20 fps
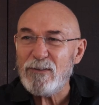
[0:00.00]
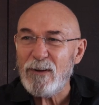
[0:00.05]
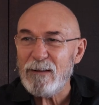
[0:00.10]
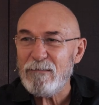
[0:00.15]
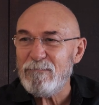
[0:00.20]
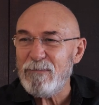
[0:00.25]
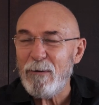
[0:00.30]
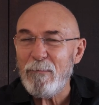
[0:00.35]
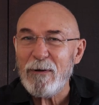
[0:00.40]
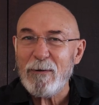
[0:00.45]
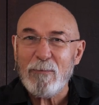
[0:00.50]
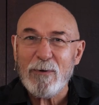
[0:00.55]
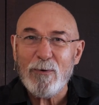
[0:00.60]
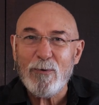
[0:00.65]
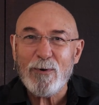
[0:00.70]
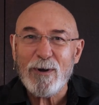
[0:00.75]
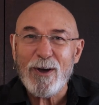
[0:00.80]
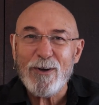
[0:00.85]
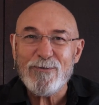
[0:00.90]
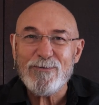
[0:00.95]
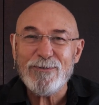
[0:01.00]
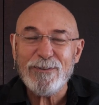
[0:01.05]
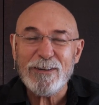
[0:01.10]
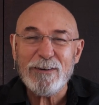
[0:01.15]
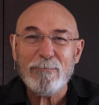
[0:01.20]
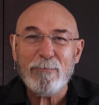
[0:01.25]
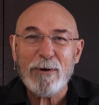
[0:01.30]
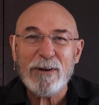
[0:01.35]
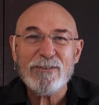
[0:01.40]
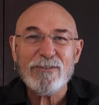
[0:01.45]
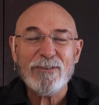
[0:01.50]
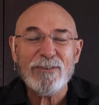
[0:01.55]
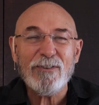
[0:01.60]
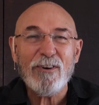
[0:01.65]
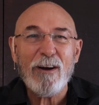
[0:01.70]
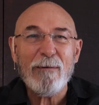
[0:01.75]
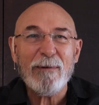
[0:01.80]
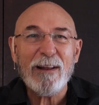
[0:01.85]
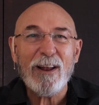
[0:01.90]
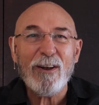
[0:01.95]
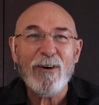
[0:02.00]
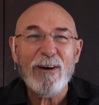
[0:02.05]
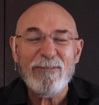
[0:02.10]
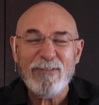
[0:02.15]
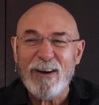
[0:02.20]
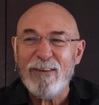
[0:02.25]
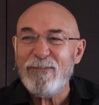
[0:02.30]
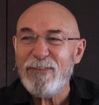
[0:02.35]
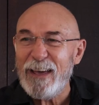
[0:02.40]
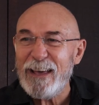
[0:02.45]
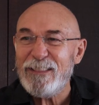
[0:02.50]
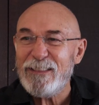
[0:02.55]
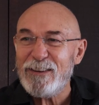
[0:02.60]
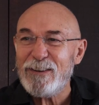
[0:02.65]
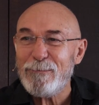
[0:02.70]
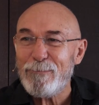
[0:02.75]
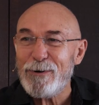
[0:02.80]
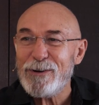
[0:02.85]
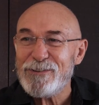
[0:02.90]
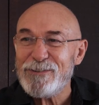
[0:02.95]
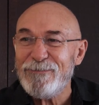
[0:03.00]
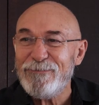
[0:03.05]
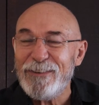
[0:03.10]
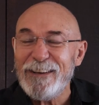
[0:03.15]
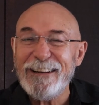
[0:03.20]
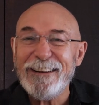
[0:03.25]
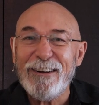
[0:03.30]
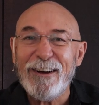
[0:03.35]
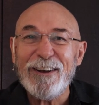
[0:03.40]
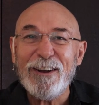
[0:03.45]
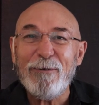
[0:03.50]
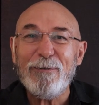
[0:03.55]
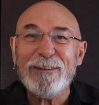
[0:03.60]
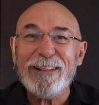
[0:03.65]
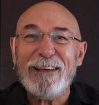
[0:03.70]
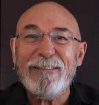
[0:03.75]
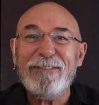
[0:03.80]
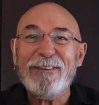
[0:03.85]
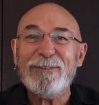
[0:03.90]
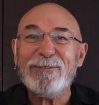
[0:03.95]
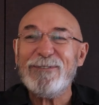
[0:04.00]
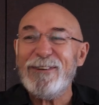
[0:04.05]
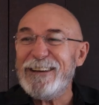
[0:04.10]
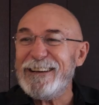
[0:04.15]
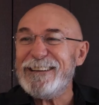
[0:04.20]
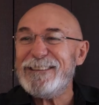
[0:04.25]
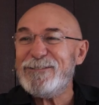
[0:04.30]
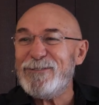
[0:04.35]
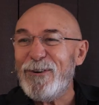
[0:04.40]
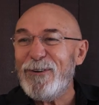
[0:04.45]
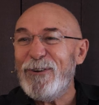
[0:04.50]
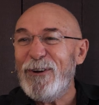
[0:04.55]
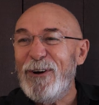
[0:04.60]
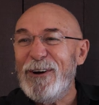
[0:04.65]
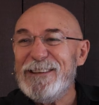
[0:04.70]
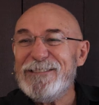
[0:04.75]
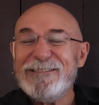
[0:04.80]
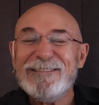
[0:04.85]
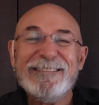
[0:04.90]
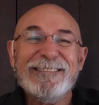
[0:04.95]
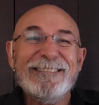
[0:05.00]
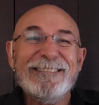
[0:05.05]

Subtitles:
I mean, we all go through the depression time in our life. I've had the depression feeling. I know what that feels like. It's not nice.